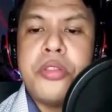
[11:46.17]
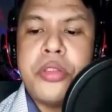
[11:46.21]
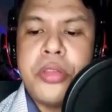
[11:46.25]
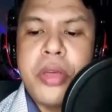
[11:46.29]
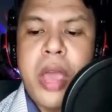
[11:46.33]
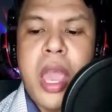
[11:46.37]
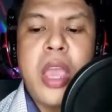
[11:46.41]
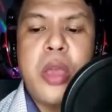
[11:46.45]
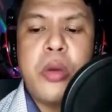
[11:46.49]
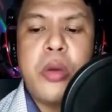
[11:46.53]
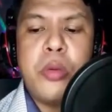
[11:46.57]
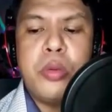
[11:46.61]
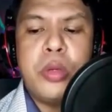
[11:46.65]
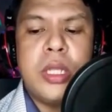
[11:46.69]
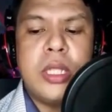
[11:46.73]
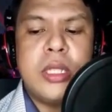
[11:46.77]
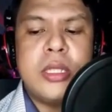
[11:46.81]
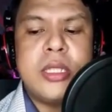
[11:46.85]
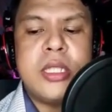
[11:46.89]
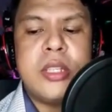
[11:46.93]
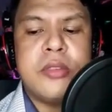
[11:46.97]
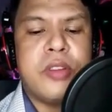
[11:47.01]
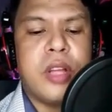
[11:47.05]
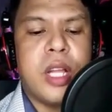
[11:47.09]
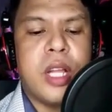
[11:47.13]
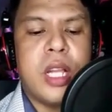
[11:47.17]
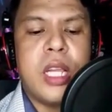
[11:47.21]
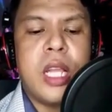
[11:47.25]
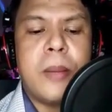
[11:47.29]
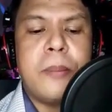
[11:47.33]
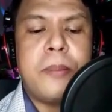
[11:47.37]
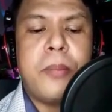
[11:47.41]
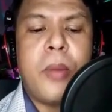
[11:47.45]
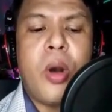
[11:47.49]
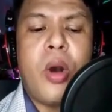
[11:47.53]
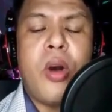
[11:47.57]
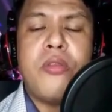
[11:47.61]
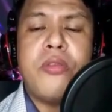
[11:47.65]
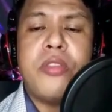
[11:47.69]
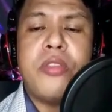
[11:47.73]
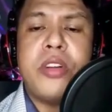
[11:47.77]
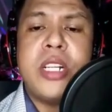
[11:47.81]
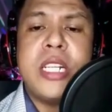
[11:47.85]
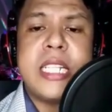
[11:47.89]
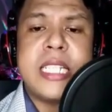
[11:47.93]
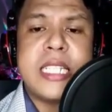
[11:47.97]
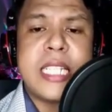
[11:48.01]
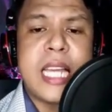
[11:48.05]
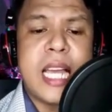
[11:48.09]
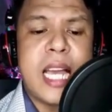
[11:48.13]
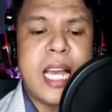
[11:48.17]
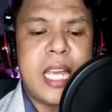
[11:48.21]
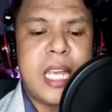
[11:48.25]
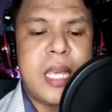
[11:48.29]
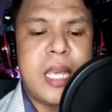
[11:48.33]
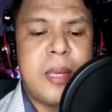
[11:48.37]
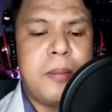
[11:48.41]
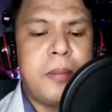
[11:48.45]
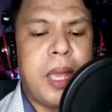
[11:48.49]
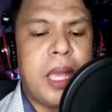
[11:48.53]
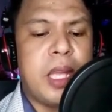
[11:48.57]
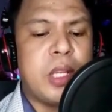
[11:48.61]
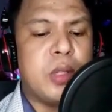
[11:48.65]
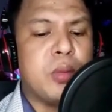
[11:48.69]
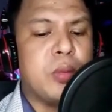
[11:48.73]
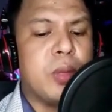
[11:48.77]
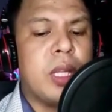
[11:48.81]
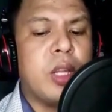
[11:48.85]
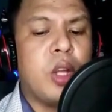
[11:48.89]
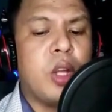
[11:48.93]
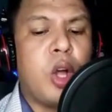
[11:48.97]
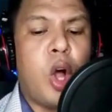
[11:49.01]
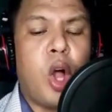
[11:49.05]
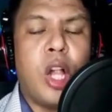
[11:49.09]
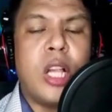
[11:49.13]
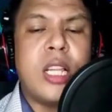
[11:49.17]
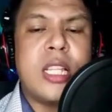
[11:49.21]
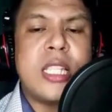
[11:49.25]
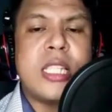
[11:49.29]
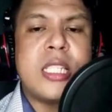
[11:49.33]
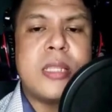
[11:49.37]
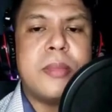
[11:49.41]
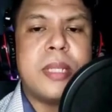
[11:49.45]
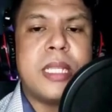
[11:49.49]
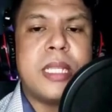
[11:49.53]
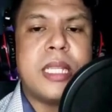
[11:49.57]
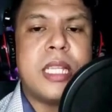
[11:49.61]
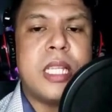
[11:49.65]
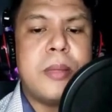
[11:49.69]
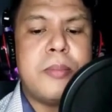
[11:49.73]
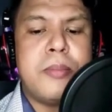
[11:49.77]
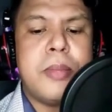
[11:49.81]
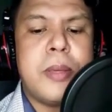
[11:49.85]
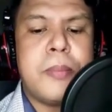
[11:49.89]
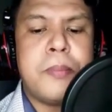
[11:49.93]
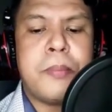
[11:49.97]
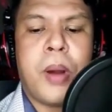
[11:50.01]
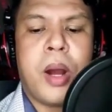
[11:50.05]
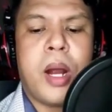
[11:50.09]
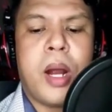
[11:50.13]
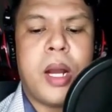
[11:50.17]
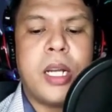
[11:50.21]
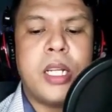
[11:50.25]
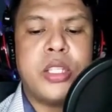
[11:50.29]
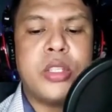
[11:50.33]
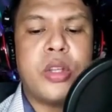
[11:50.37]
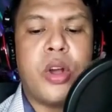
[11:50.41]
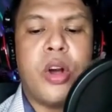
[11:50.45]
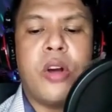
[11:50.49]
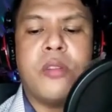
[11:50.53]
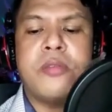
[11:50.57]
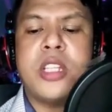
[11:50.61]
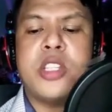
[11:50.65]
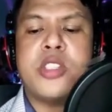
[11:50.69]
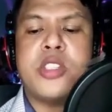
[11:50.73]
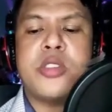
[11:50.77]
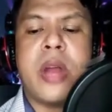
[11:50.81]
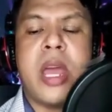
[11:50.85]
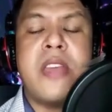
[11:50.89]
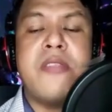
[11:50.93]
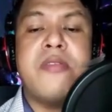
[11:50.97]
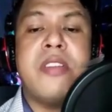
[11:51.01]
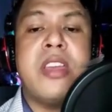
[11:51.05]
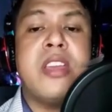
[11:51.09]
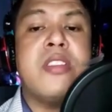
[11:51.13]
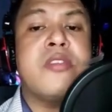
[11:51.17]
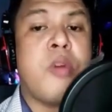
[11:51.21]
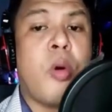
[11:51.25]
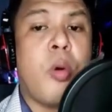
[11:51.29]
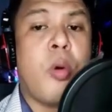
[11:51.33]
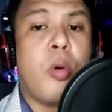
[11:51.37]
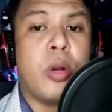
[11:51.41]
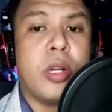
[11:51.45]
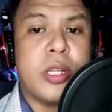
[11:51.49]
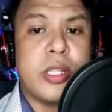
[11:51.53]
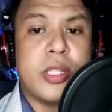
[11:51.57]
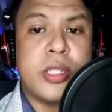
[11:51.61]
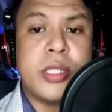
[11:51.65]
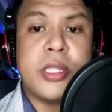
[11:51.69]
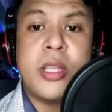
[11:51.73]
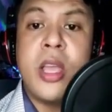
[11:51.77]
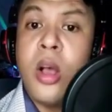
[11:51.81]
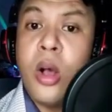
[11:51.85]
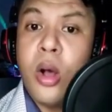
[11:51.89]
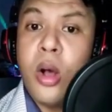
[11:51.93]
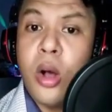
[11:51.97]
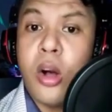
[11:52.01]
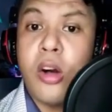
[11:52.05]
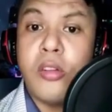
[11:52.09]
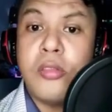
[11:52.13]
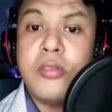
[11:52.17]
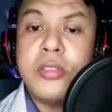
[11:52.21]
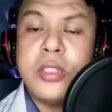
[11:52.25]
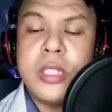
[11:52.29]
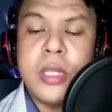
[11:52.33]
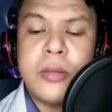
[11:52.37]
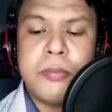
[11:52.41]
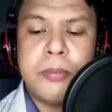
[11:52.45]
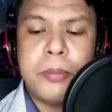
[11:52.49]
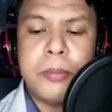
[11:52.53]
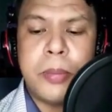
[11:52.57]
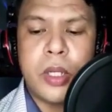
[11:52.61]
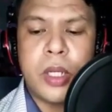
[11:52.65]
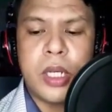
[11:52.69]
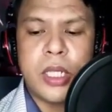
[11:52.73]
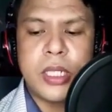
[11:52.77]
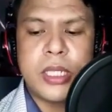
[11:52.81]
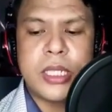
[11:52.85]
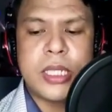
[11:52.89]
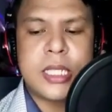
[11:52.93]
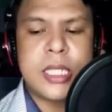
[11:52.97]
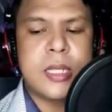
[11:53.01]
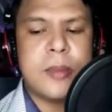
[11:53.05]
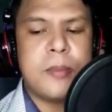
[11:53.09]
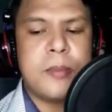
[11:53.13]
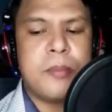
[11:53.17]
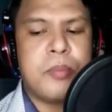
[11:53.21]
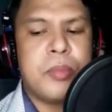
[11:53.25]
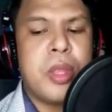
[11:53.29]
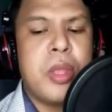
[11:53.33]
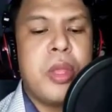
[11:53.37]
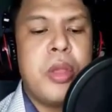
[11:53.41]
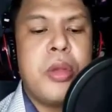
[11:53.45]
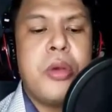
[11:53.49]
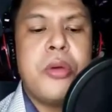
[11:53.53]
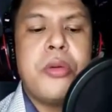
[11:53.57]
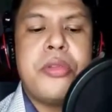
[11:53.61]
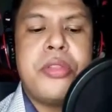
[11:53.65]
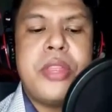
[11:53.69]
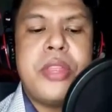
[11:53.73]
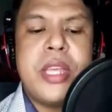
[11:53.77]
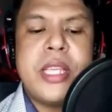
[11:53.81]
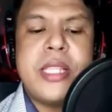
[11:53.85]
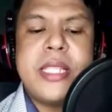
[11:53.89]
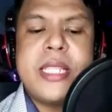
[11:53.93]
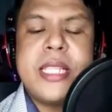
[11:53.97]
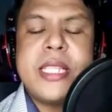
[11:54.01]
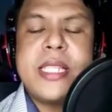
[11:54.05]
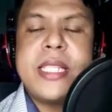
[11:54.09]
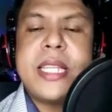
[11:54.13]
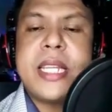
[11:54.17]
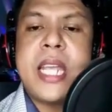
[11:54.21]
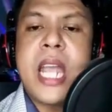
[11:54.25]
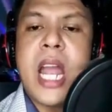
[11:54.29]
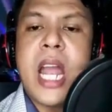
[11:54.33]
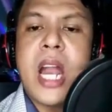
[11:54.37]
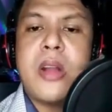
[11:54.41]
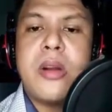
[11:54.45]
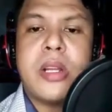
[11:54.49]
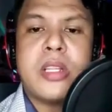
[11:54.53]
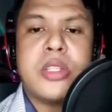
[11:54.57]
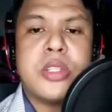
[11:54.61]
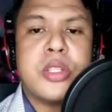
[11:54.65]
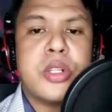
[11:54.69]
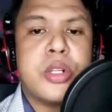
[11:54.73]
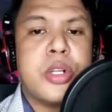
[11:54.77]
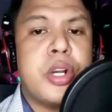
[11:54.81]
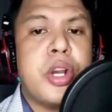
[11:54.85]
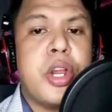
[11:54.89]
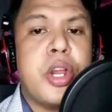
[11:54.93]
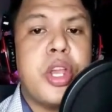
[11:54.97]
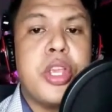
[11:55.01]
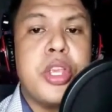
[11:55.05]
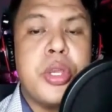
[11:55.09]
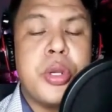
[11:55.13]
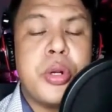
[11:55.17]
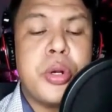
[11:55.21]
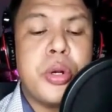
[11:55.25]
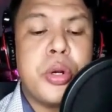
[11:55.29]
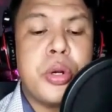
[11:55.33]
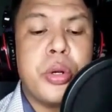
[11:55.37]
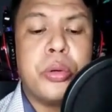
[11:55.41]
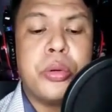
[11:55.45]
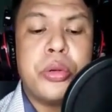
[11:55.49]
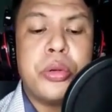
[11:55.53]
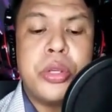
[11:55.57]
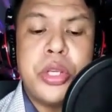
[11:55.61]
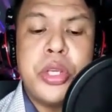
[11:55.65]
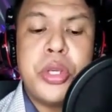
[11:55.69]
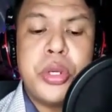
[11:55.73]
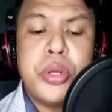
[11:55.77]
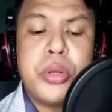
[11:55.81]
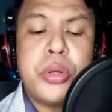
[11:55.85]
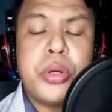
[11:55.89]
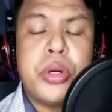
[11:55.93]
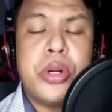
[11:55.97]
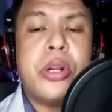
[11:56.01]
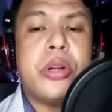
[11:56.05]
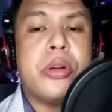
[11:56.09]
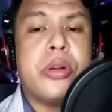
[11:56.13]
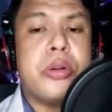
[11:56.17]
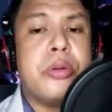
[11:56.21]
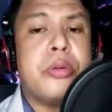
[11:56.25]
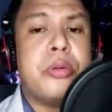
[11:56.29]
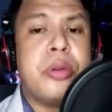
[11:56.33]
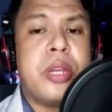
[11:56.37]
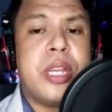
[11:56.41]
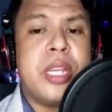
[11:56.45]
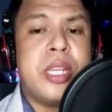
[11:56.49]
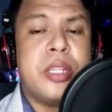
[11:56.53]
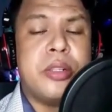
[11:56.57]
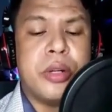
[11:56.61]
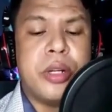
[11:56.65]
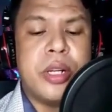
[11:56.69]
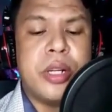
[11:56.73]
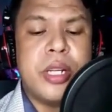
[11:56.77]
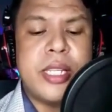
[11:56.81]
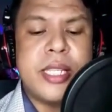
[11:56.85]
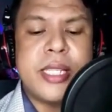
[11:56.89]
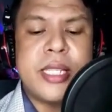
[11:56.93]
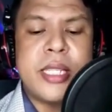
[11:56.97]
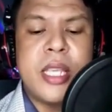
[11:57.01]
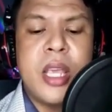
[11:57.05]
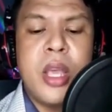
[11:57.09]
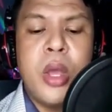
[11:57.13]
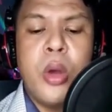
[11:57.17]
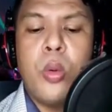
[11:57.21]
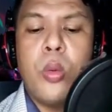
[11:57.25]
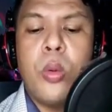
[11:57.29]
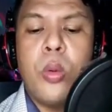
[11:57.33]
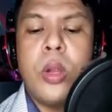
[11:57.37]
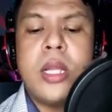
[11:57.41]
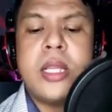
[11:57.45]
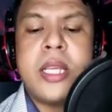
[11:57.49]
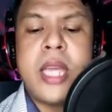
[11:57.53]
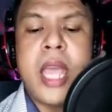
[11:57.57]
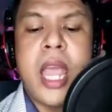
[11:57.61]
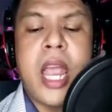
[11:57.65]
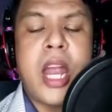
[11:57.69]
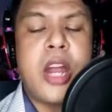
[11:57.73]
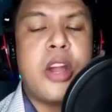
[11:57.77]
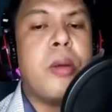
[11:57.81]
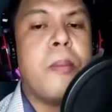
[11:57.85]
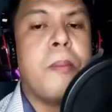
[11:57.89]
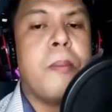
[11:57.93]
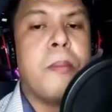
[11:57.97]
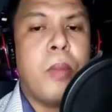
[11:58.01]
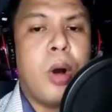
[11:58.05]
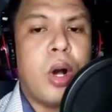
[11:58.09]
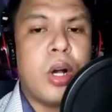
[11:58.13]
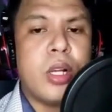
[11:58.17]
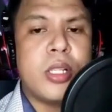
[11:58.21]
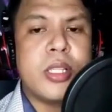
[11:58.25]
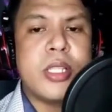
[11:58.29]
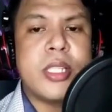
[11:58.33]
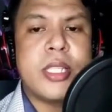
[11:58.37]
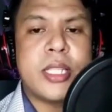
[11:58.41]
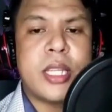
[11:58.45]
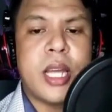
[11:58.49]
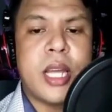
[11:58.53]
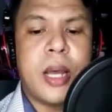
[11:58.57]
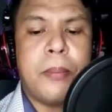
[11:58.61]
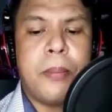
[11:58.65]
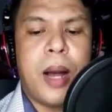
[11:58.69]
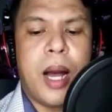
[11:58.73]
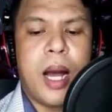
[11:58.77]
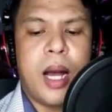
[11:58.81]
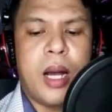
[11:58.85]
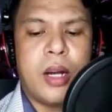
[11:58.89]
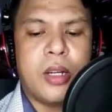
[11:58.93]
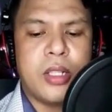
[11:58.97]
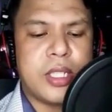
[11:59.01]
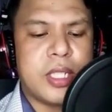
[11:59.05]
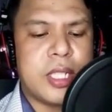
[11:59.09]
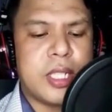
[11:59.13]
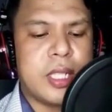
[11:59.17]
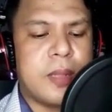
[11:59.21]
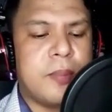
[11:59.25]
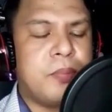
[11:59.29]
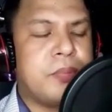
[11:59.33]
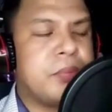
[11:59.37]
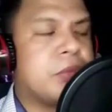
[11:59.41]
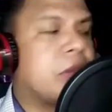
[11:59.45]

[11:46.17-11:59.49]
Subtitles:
The next one is, which is very common, the protagonists are the root of the story. They will develop over the time and will ultimately be part of the driving force of the